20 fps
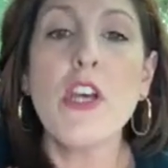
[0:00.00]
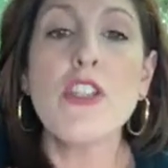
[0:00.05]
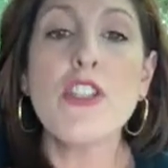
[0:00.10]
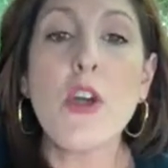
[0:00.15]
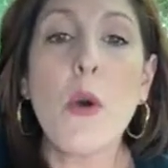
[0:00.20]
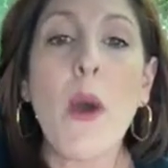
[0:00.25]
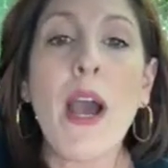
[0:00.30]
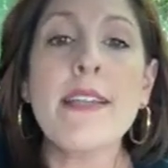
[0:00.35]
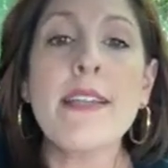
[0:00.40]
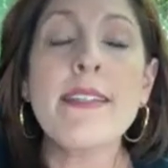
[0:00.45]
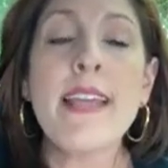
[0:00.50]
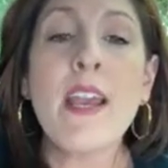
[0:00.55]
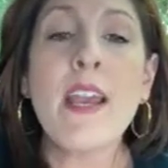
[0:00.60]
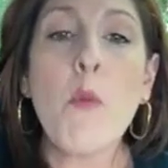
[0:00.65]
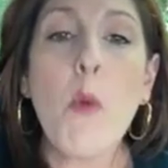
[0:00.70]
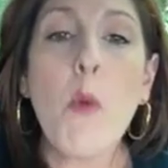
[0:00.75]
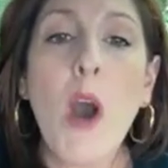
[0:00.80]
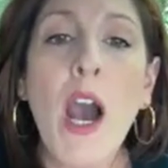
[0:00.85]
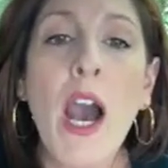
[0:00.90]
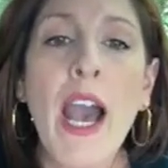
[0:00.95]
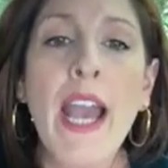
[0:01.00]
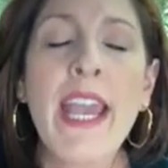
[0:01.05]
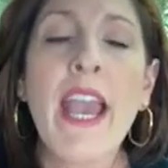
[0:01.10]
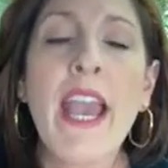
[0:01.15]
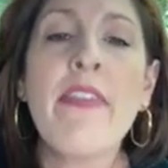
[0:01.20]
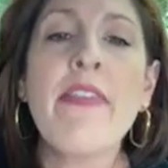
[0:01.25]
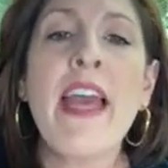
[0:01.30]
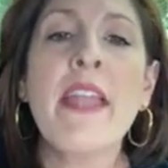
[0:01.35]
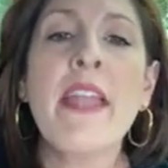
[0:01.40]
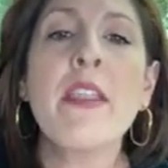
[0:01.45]
So I say why,
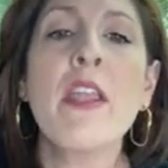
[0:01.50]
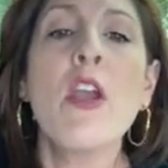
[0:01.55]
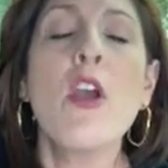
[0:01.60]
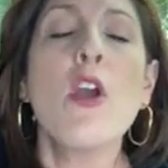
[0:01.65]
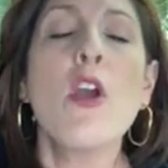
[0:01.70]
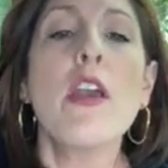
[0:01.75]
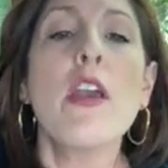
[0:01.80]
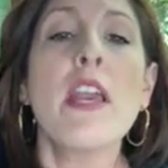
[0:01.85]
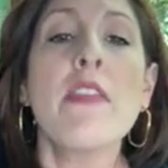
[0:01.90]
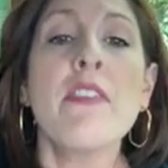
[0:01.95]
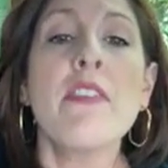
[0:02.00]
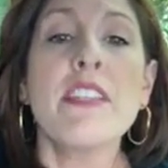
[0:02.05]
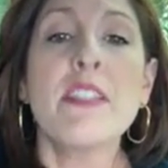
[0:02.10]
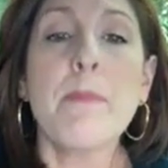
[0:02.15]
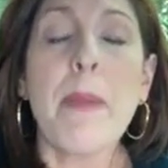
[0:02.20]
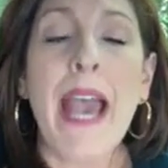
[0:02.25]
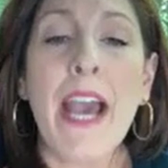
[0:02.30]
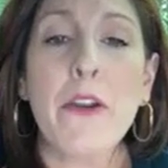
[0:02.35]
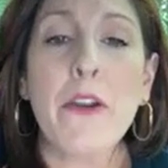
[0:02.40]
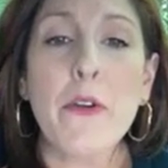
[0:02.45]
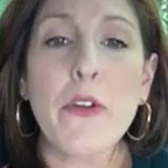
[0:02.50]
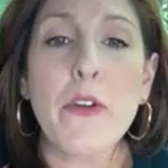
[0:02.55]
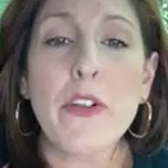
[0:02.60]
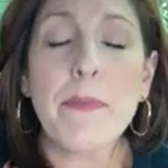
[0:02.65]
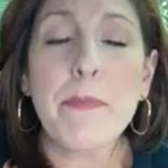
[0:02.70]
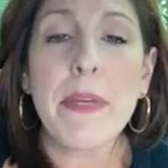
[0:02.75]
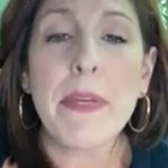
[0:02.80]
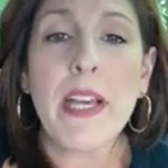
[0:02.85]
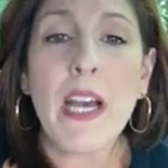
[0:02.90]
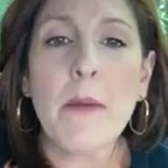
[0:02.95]
and then this pattern
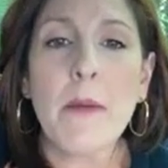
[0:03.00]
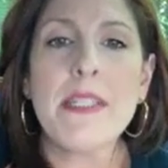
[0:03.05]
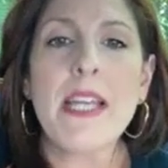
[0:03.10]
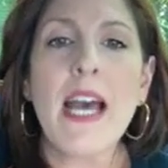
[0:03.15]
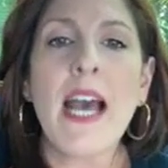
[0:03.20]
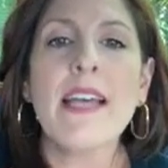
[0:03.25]
becomes,